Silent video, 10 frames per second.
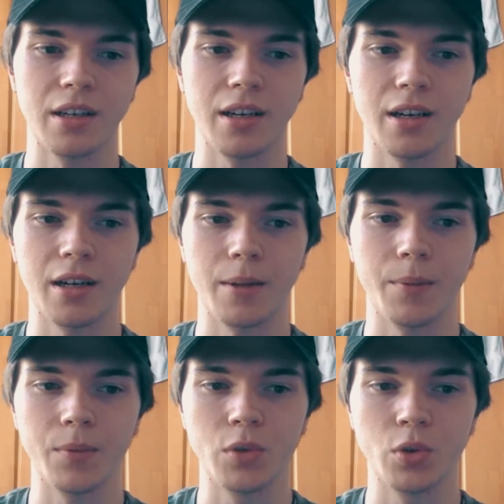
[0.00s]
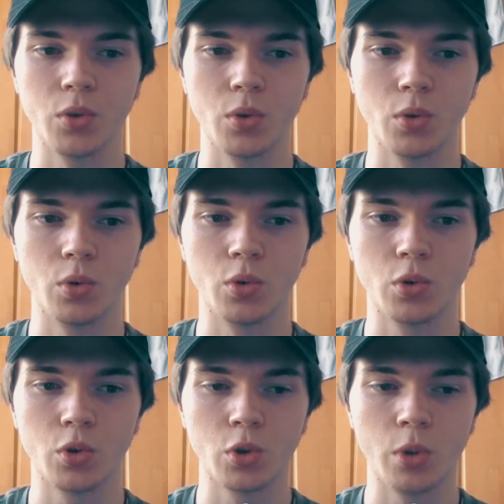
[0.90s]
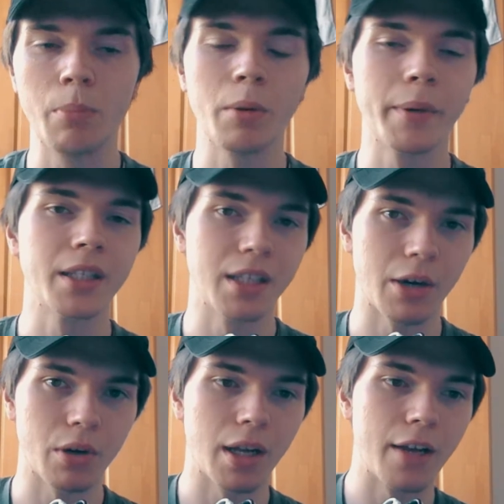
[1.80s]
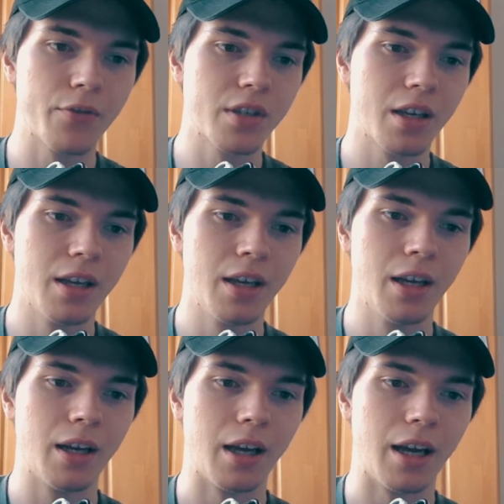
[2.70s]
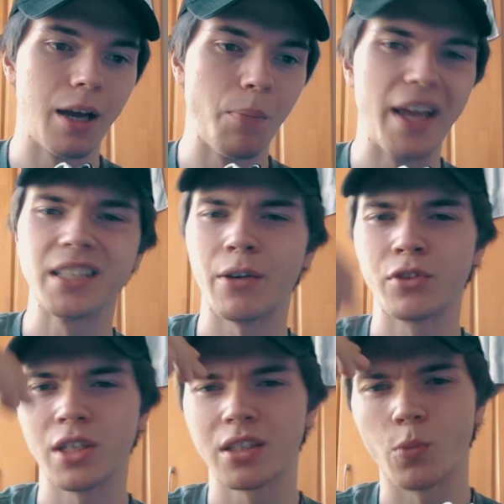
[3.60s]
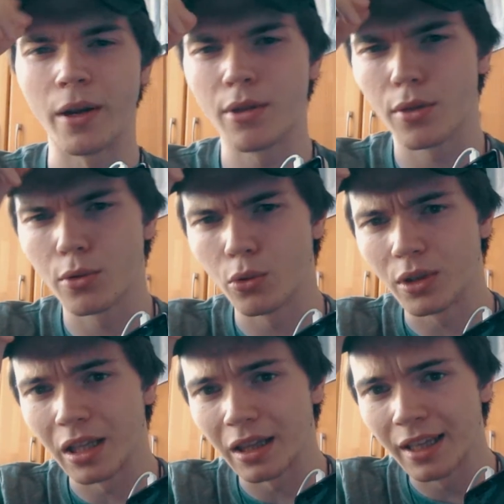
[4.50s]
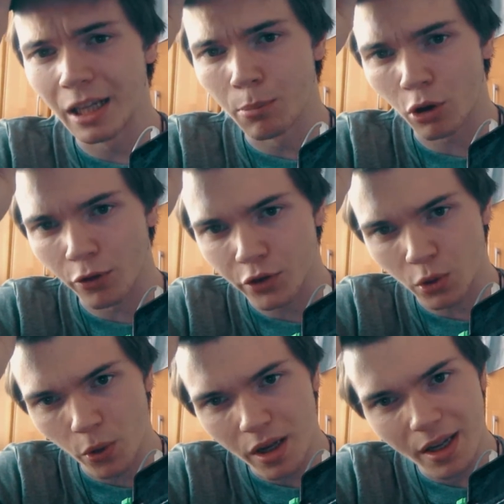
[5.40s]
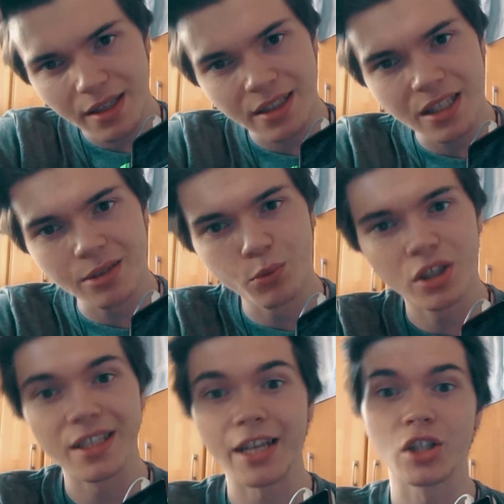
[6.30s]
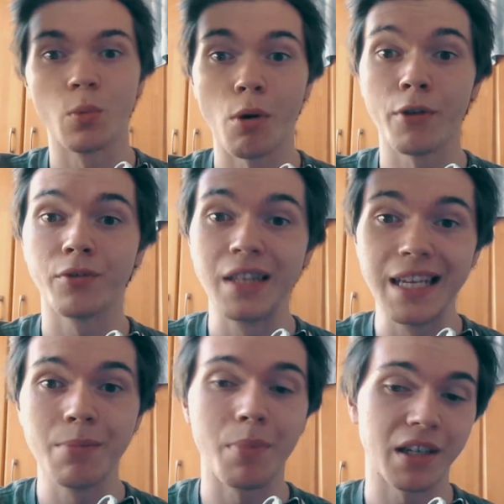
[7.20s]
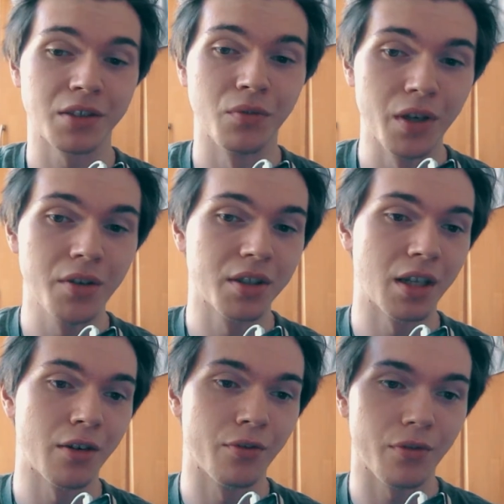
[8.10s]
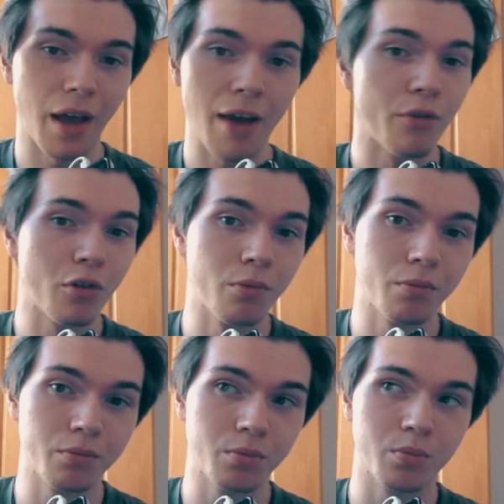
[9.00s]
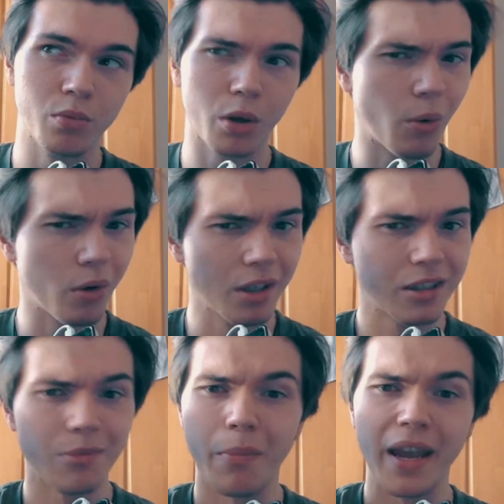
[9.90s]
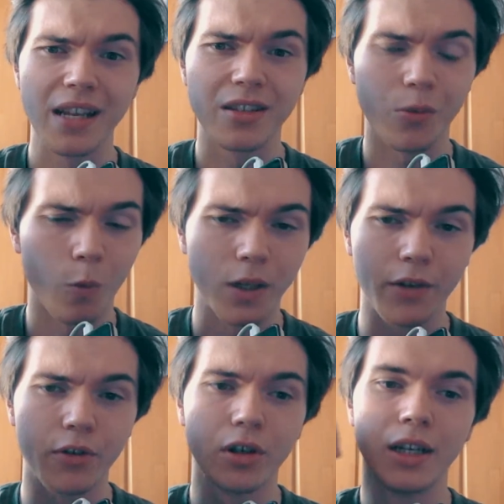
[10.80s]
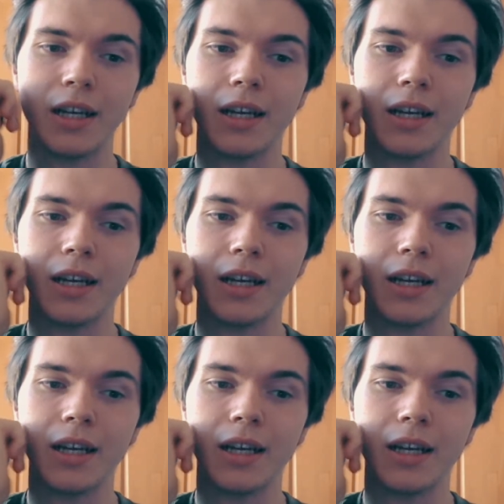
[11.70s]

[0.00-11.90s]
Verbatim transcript: um, to to implement in our lives. Um, as I've just went through the little book of Stoicism, which is actually one of the best videos that I've ever recorded, made, whatever.